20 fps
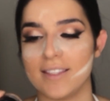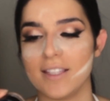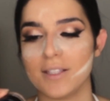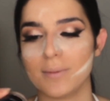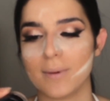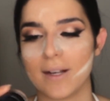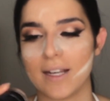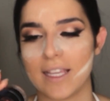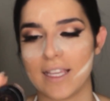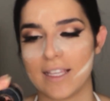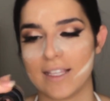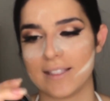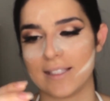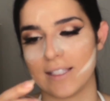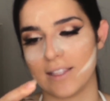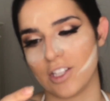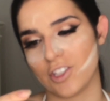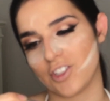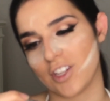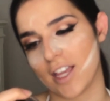This one is
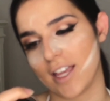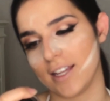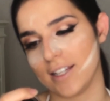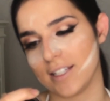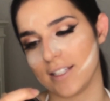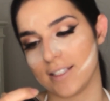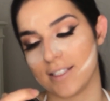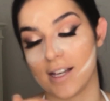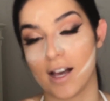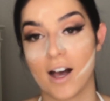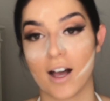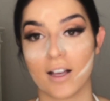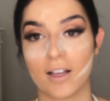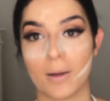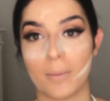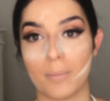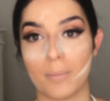in the shade dark